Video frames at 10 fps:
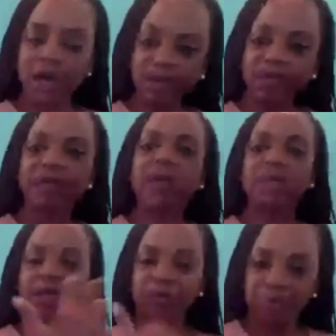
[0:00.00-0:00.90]
other
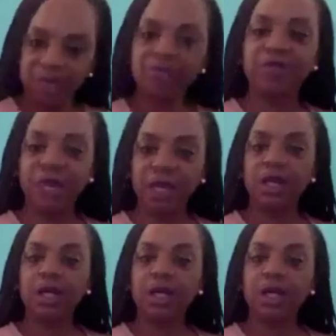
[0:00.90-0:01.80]
family can
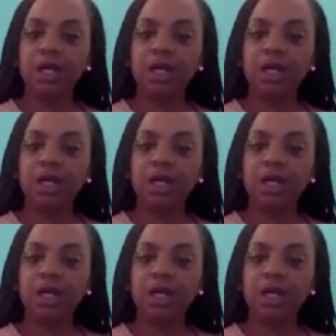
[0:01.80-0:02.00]
benefit